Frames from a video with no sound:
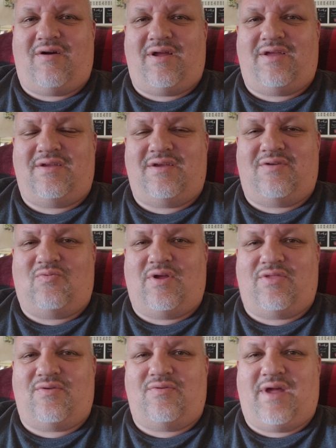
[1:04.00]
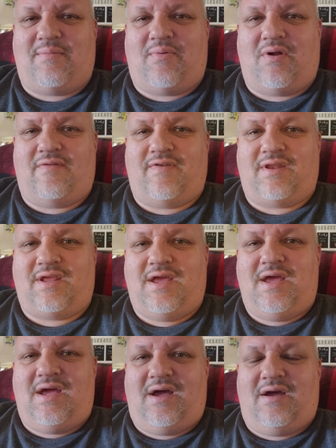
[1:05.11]
how I went through that part of it.
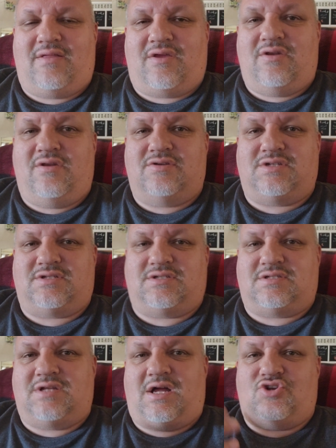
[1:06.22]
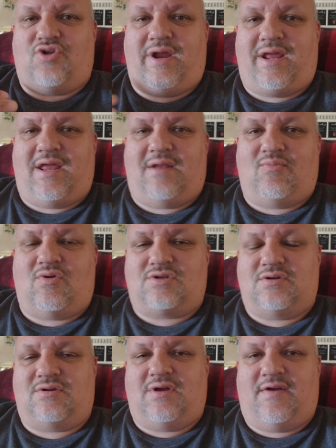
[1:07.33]
The good news is it's not draining anymore,
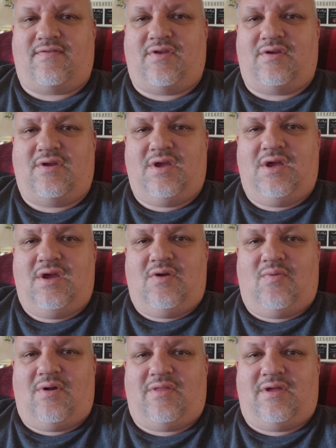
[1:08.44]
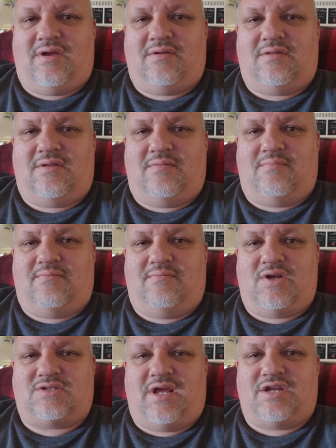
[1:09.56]
so I don't have to wear the
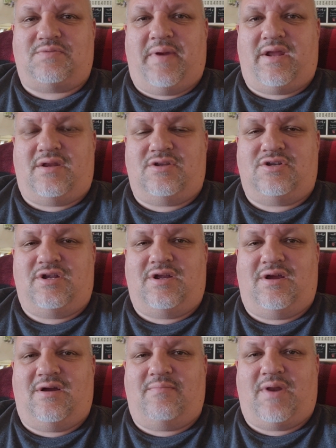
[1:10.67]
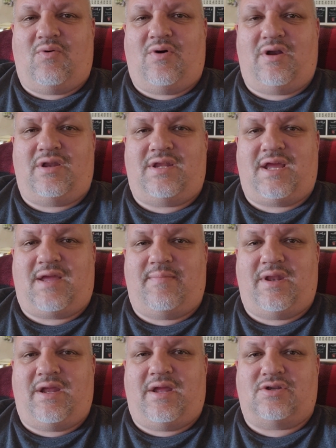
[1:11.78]
mustache bandage. But I wanted to take a
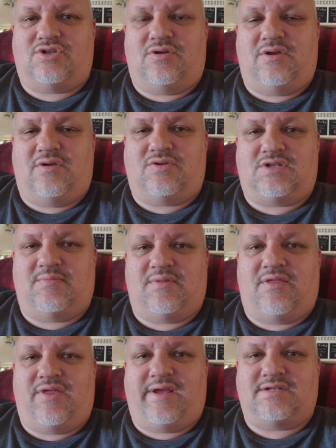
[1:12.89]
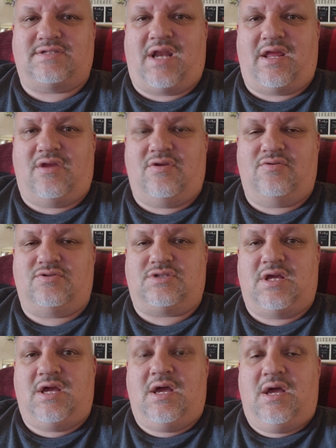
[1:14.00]
minute and show you some of the things that I
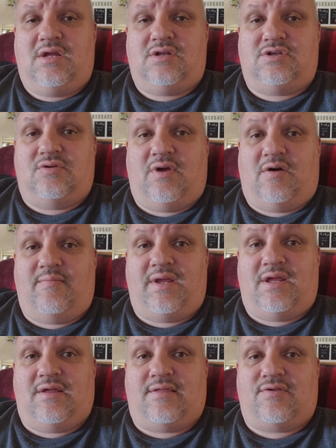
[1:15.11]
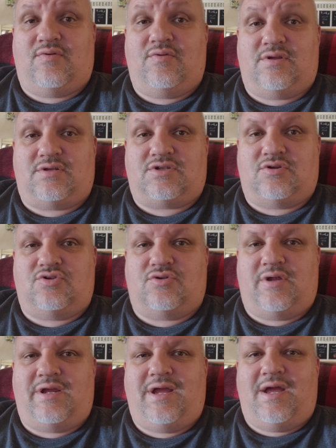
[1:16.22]
used to help me get through this
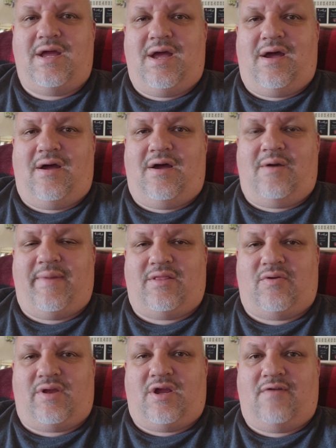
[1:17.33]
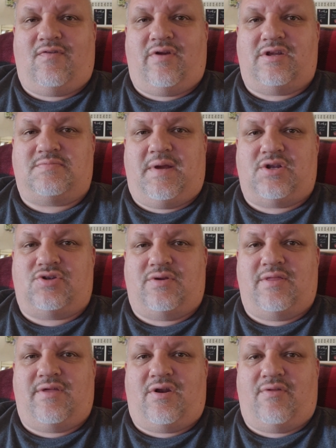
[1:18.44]
surgery and the recovery
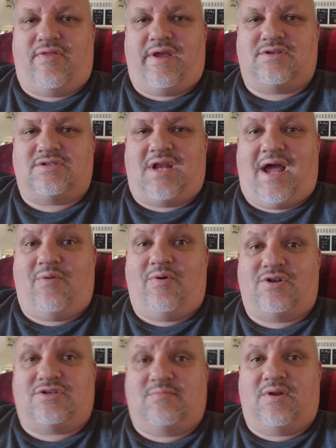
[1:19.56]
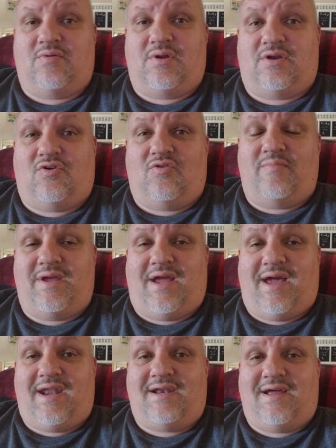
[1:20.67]
especially, that are things that I wish somebody would have told me
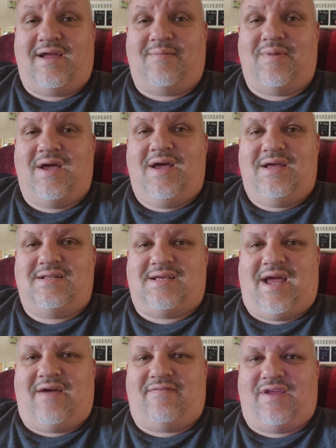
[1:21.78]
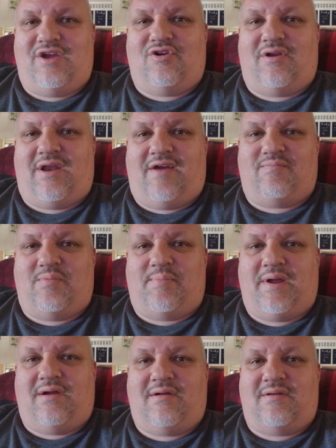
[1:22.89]
ahead of time to have here and have
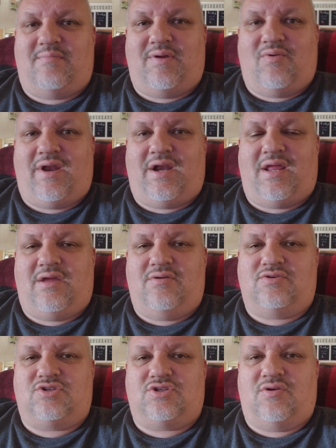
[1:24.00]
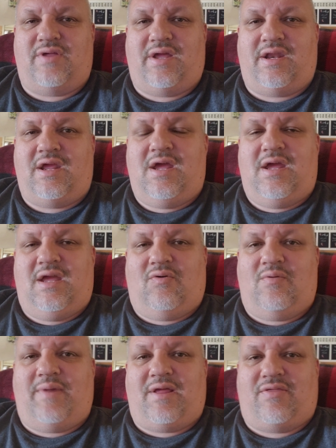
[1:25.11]
prepared and be ready to use so that it
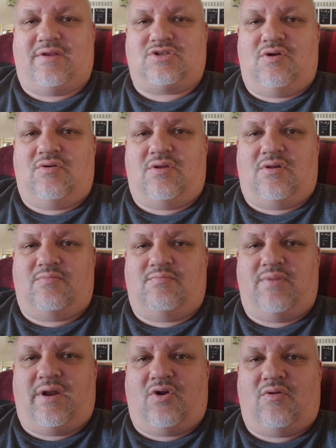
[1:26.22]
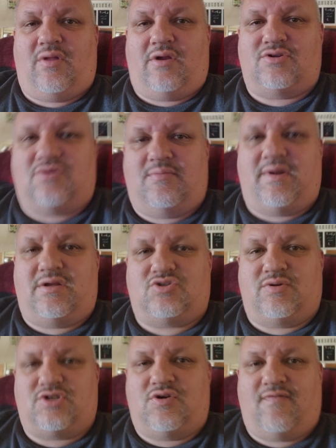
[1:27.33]
would make things go a little bit earlier. So I'm going to
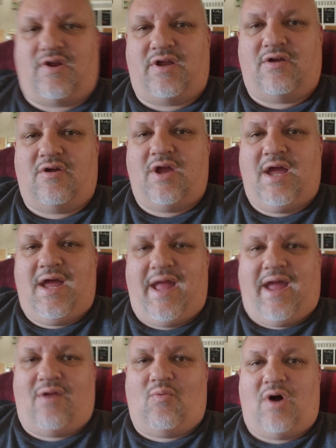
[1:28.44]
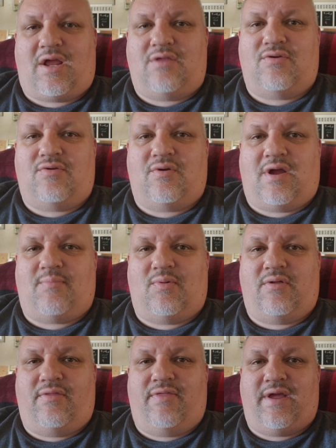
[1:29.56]
switch over here and walk you through a
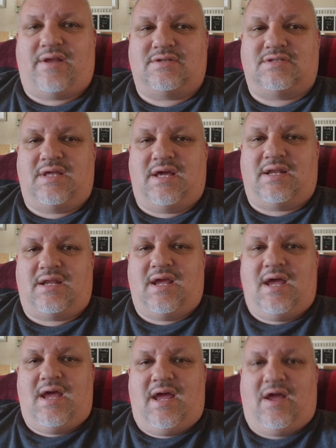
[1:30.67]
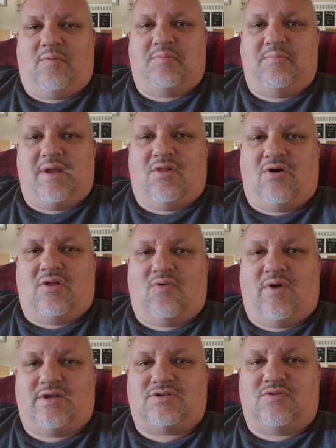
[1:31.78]
couple of things that helped me along the
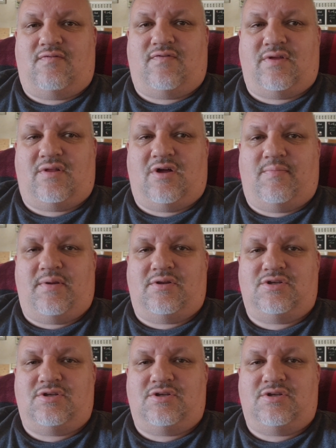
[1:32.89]
way, so hopefully they'll help you